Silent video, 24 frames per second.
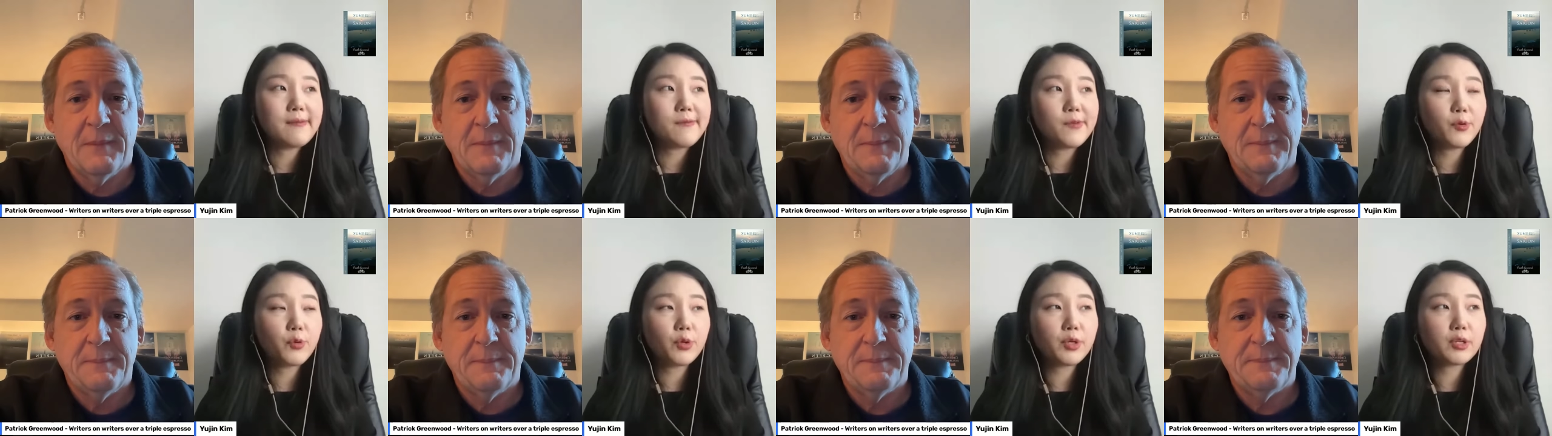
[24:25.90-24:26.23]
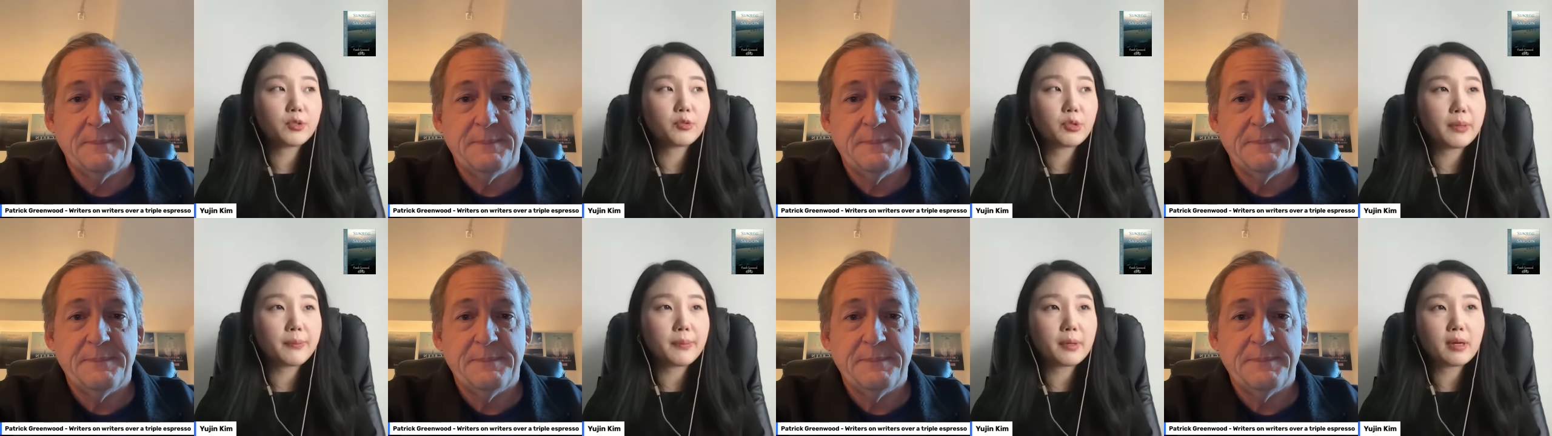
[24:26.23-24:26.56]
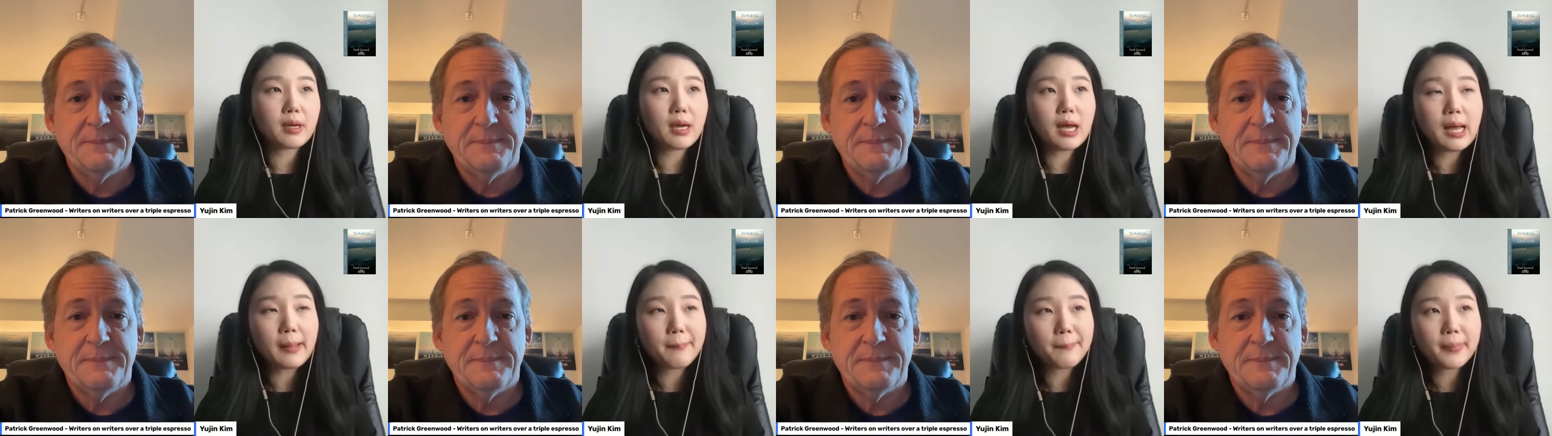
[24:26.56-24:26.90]
Speaker 1: if you want to grab
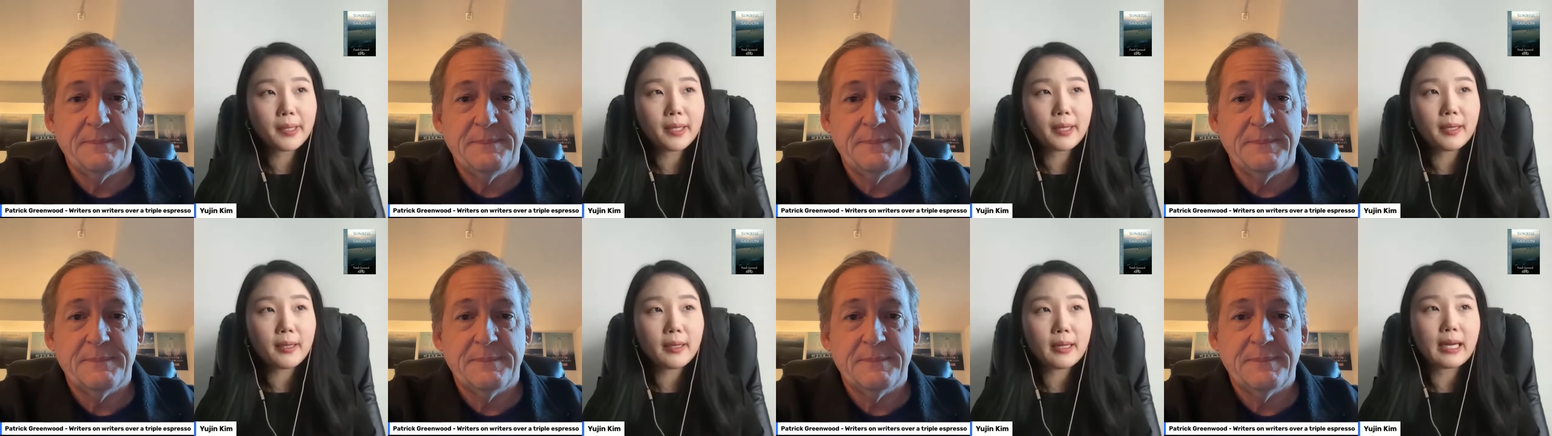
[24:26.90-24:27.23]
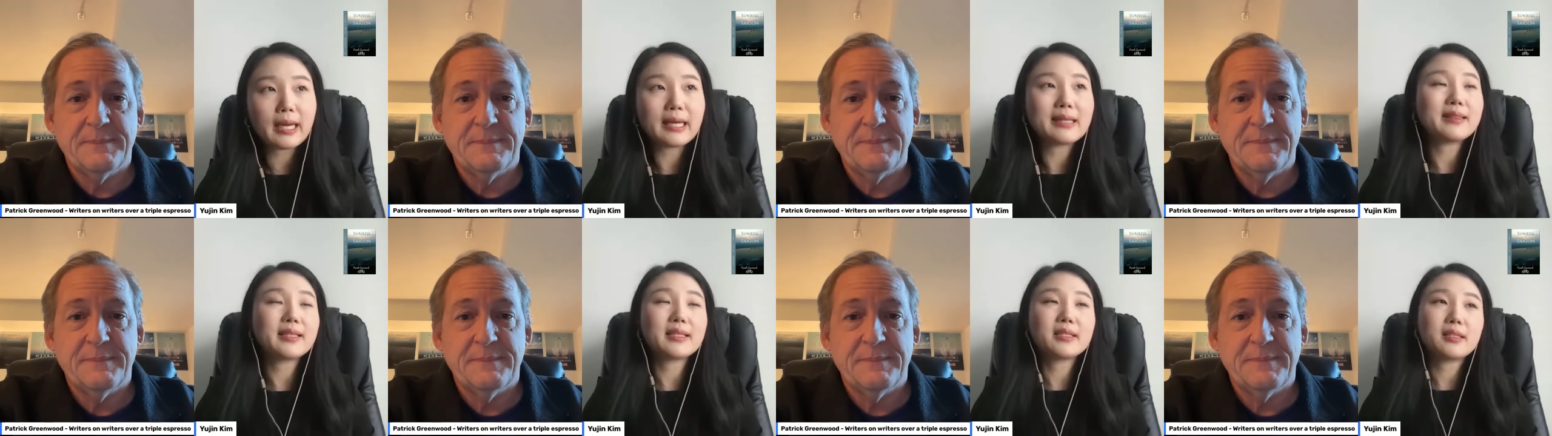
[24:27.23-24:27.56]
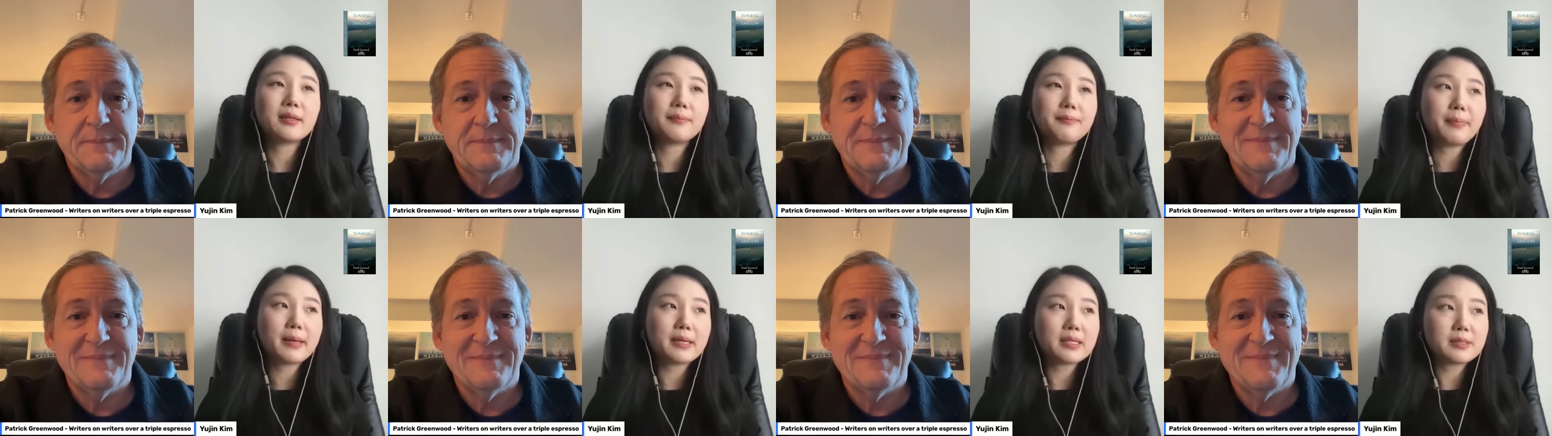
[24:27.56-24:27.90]
a copy, I
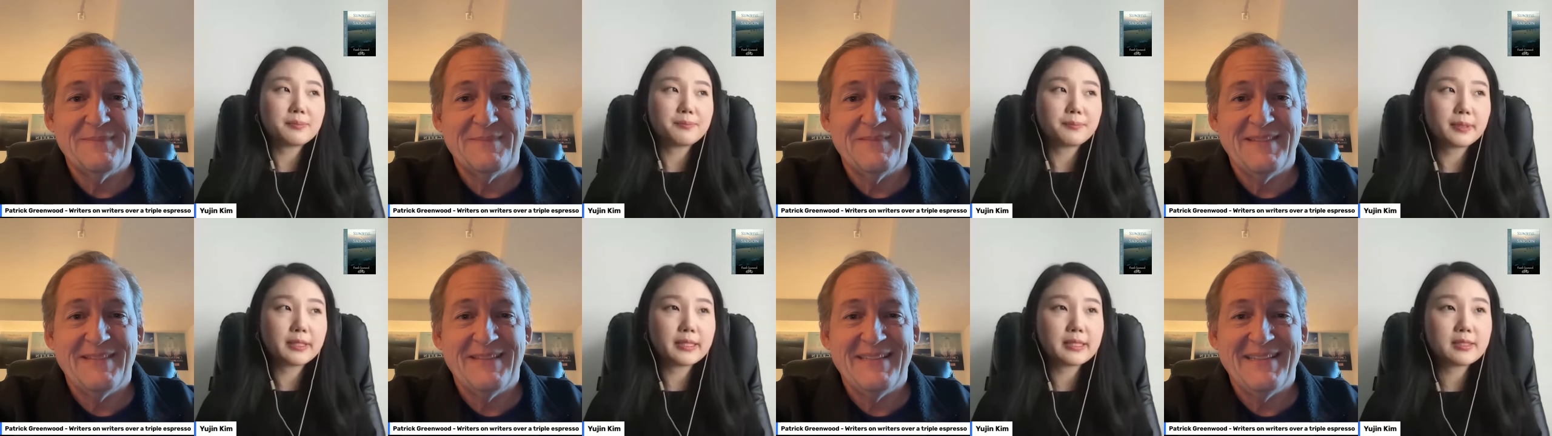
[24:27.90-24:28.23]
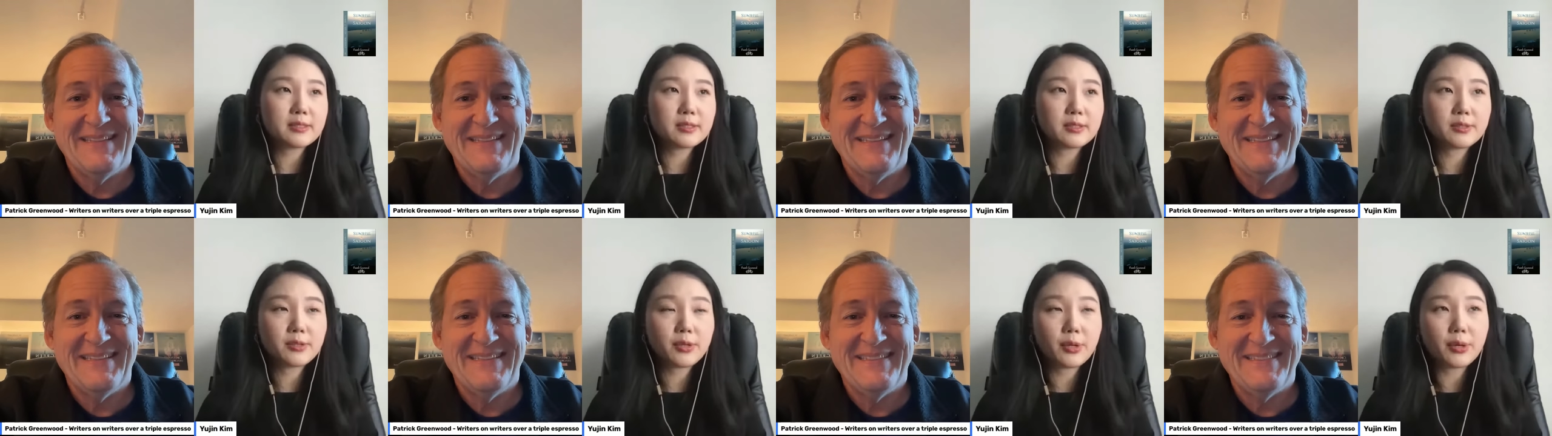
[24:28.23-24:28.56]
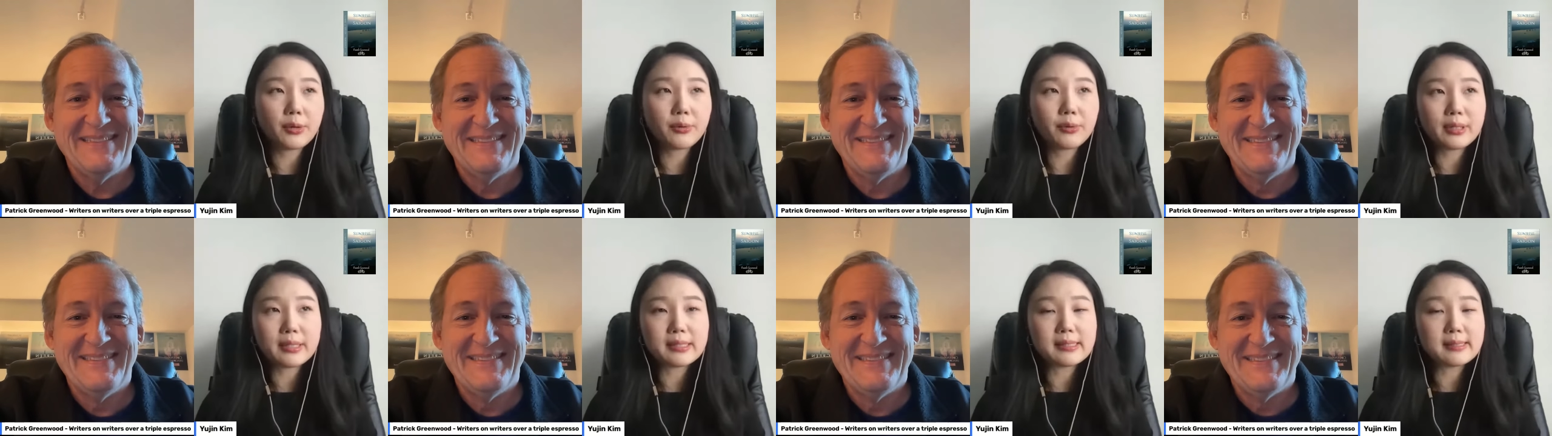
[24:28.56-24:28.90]
think the best place to
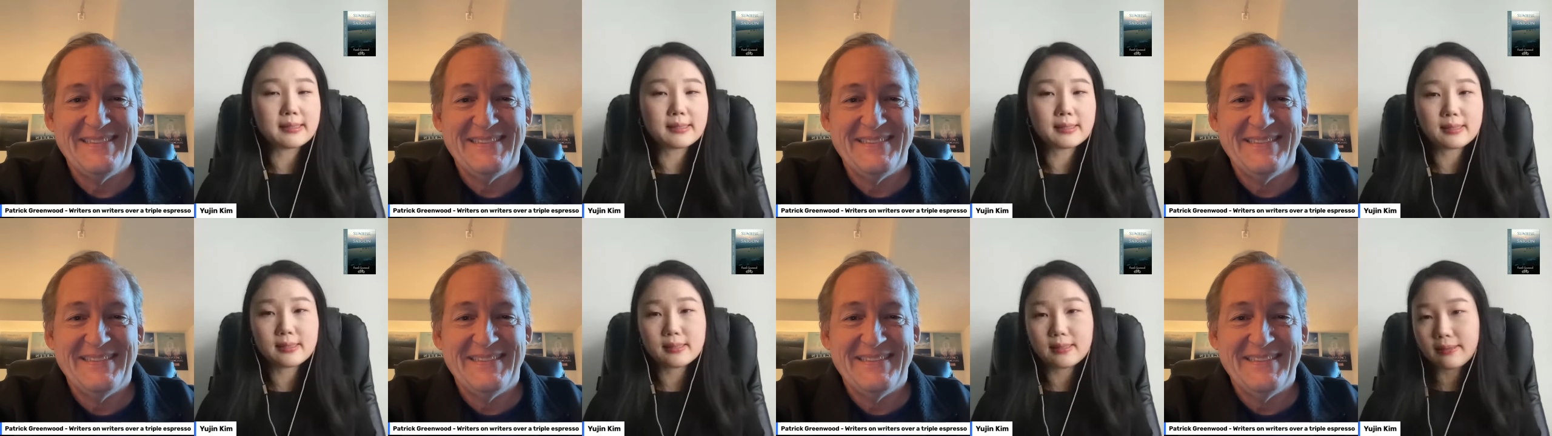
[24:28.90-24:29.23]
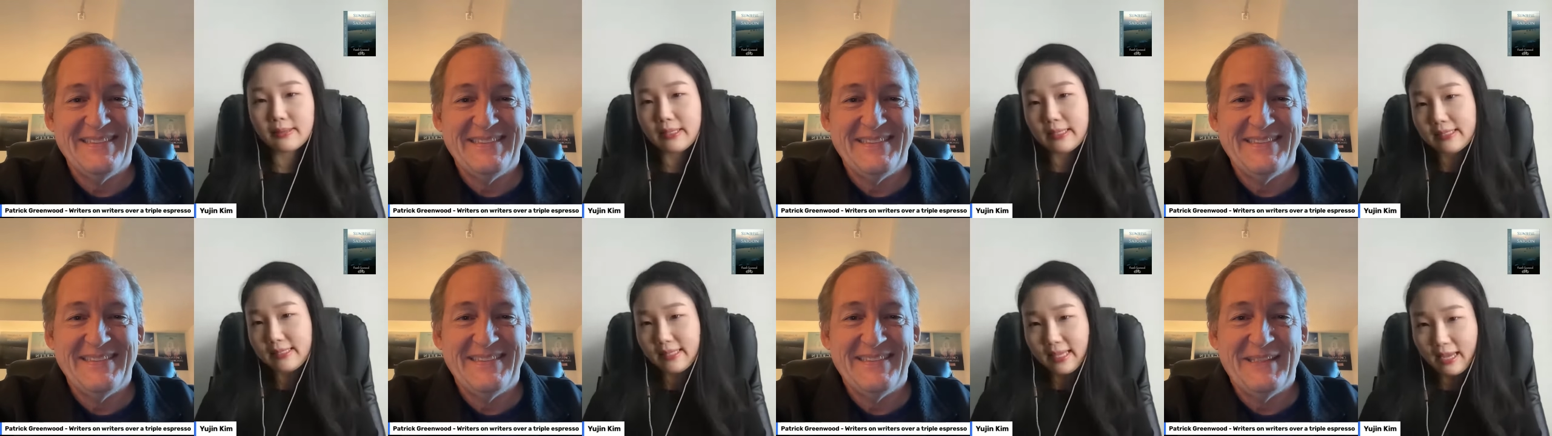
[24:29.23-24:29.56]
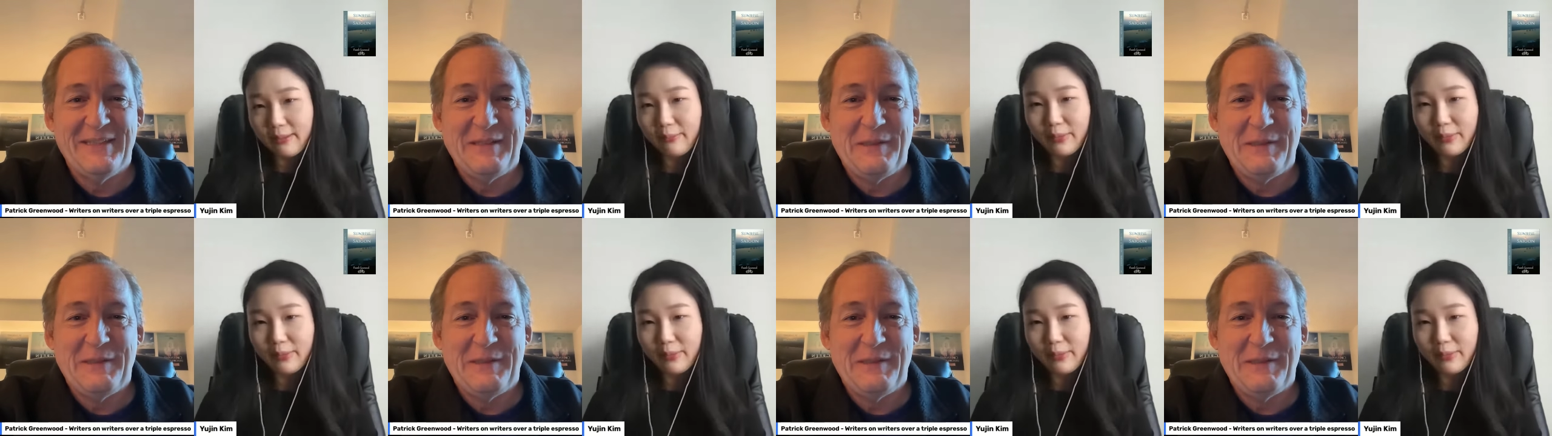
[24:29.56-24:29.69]
go is is